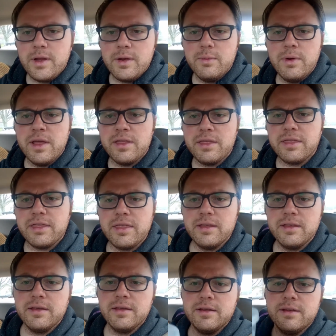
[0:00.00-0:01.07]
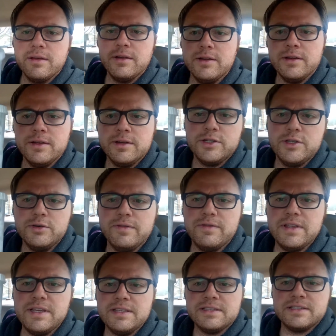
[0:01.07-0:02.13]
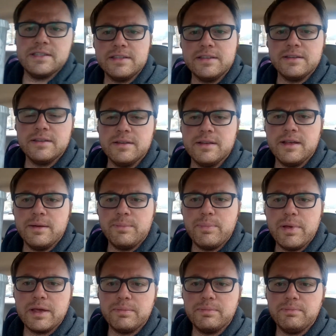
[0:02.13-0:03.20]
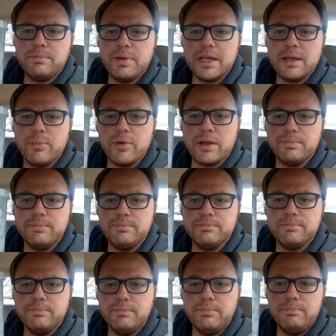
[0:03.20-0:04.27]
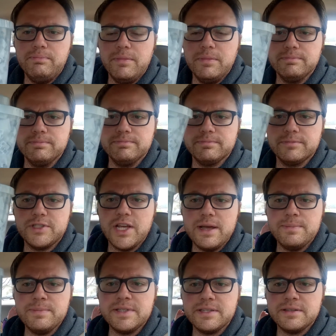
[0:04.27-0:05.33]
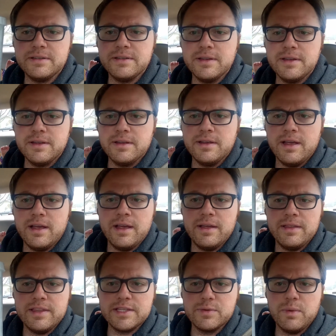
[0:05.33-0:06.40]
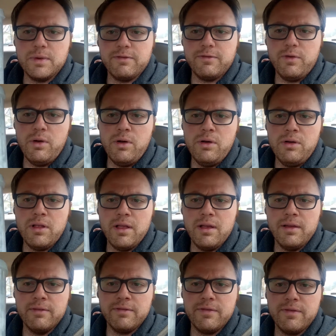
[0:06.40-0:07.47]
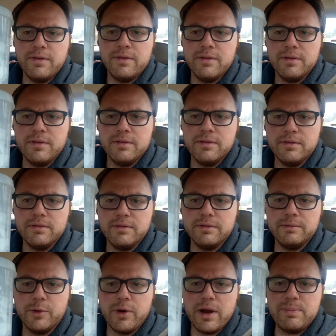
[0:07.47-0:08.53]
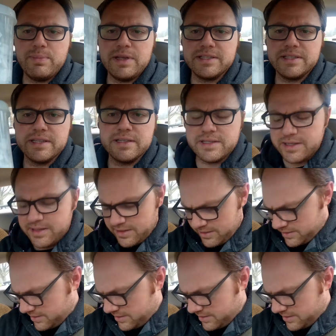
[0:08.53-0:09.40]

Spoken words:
with 2 of these pick-a-brick tubs. This one full of gray pieces,